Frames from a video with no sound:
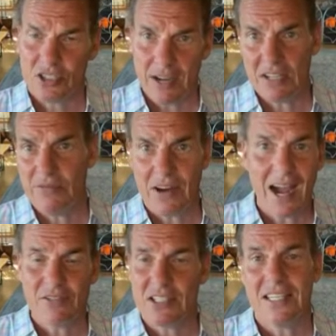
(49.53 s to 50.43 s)

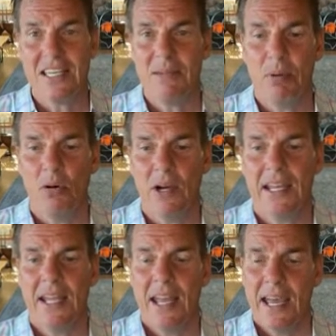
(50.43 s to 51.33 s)
75 is the key
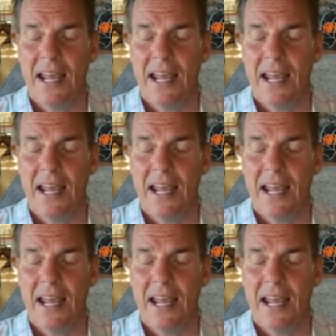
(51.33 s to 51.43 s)
point.